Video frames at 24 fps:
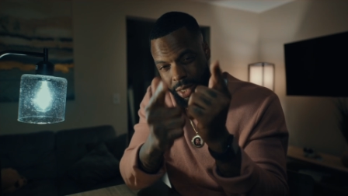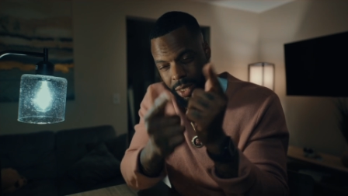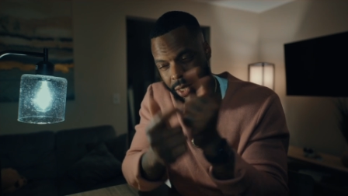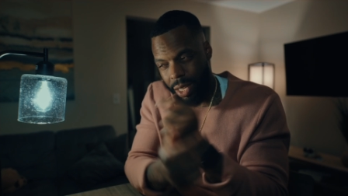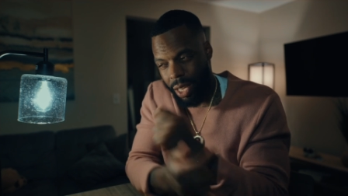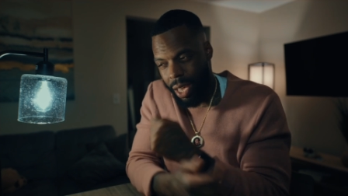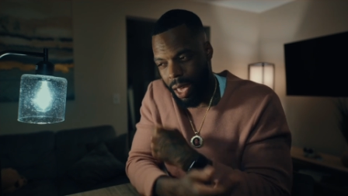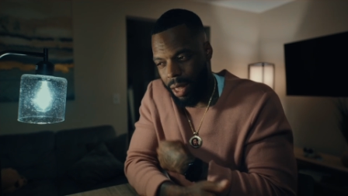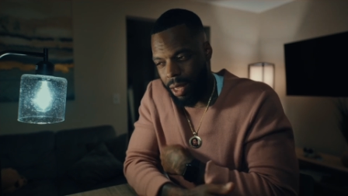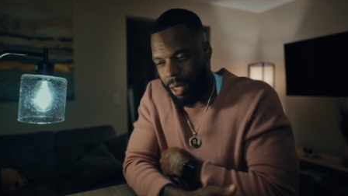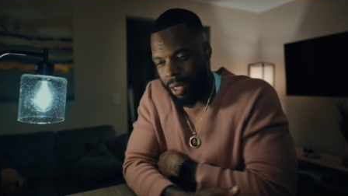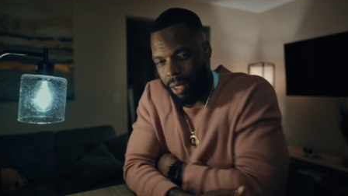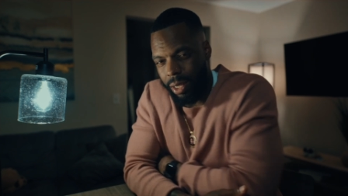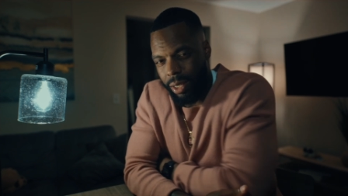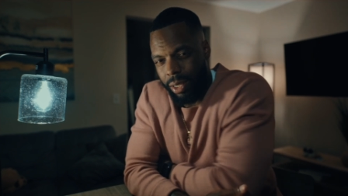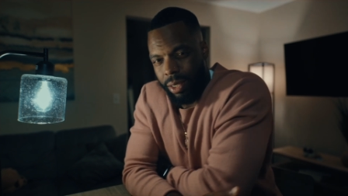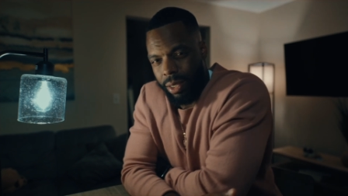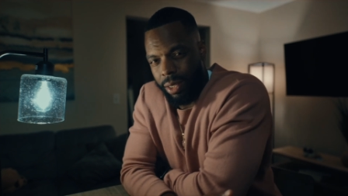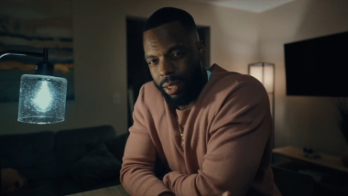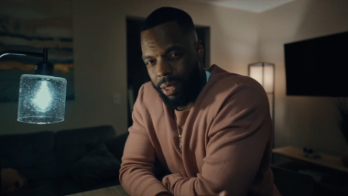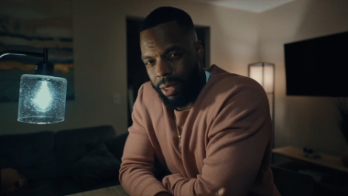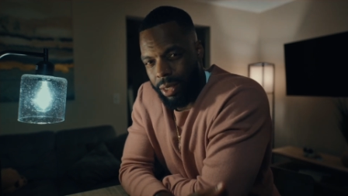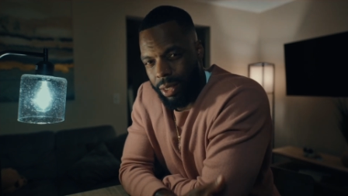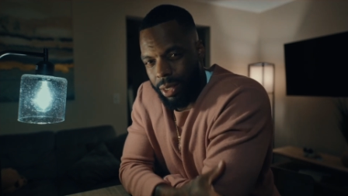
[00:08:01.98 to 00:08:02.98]
together,
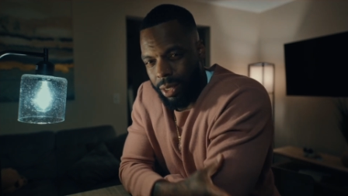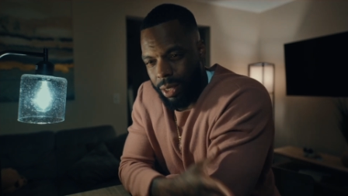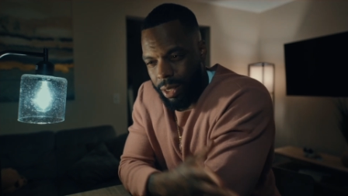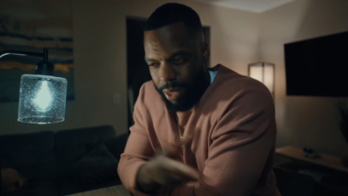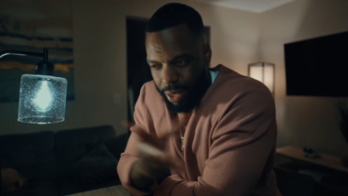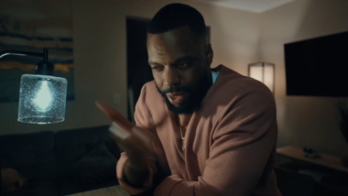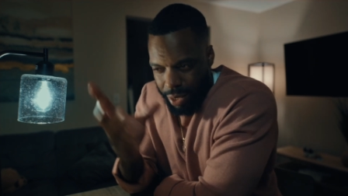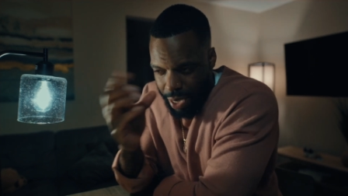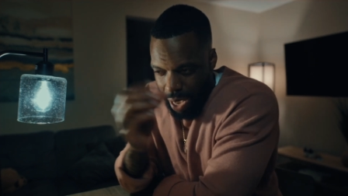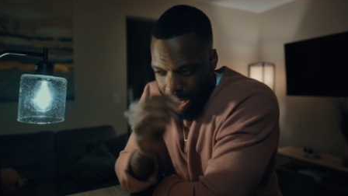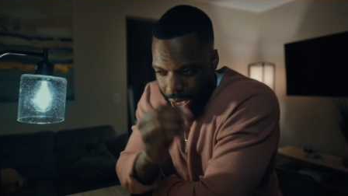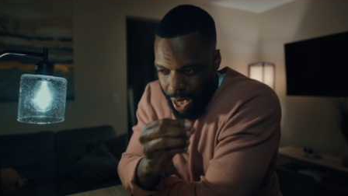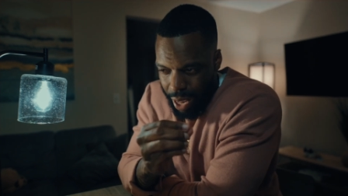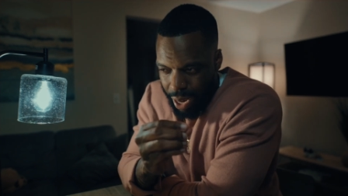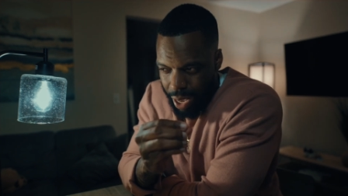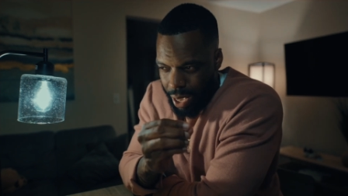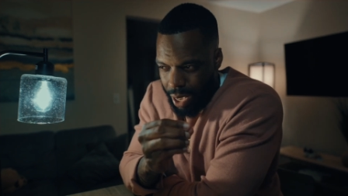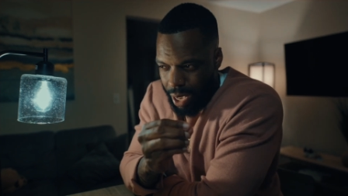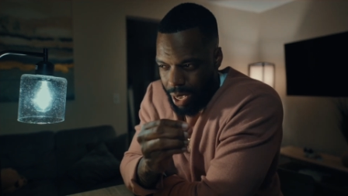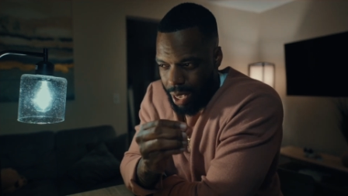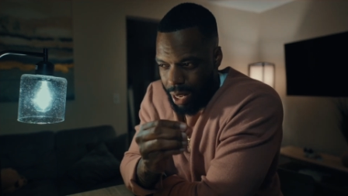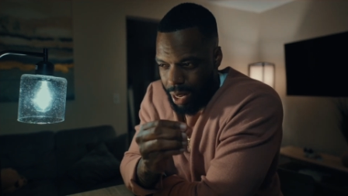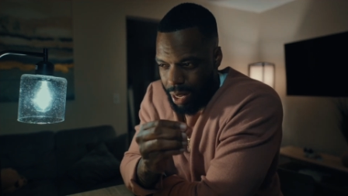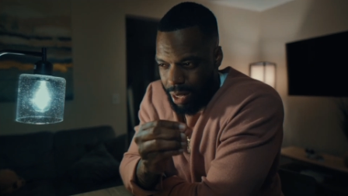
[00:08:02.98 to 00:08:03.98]
to tie it
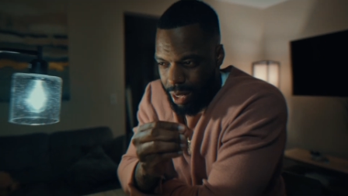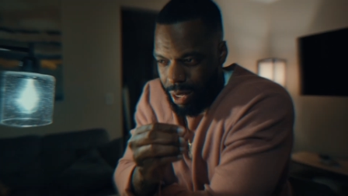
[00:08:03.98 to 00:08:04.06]
in.